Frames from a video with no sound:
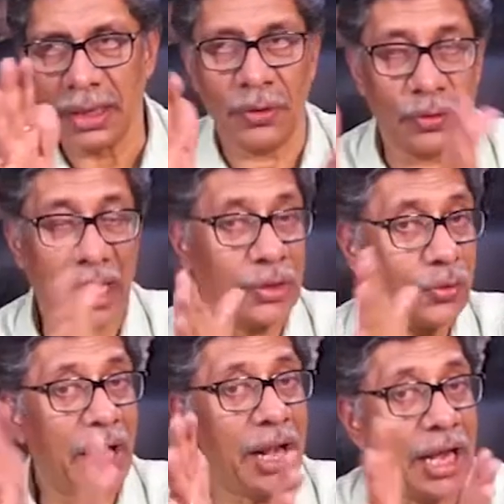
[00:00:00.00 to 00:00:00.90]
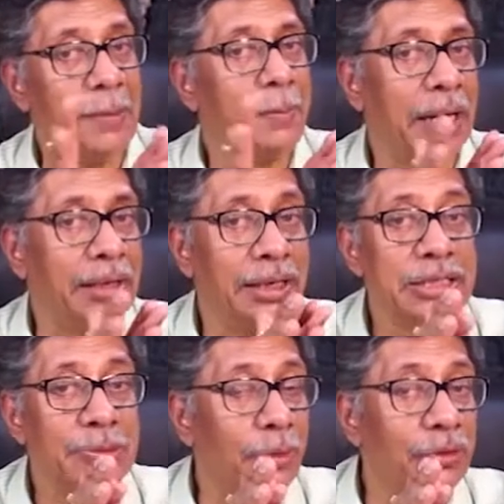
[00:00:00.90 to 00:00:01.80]
Kodaikanal and Palani
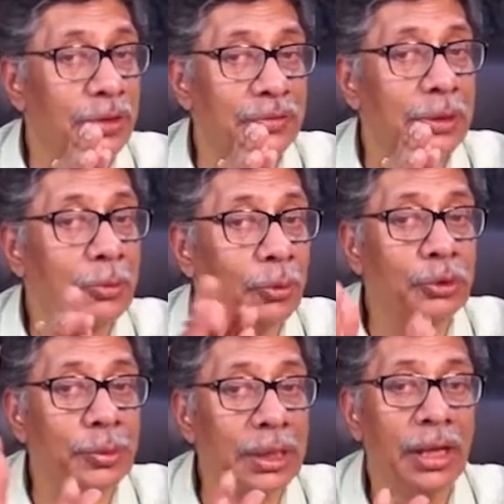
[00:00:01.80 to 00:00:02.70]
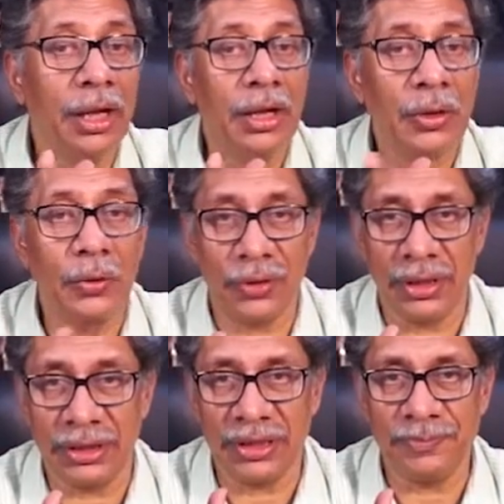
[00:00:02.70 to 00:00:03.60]
Hills, both of them going to be
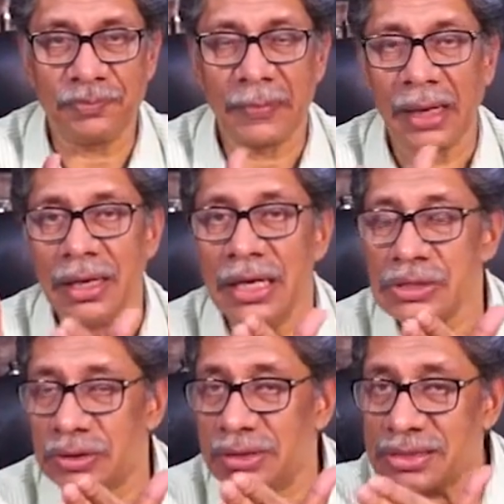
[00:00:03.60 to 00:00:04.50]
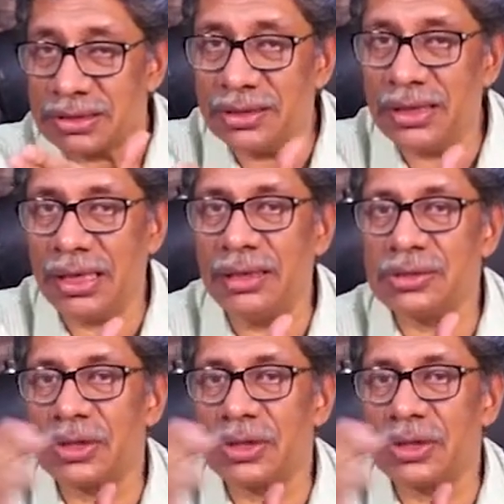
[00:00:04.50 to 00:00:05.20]
correlated. So on the southern hills,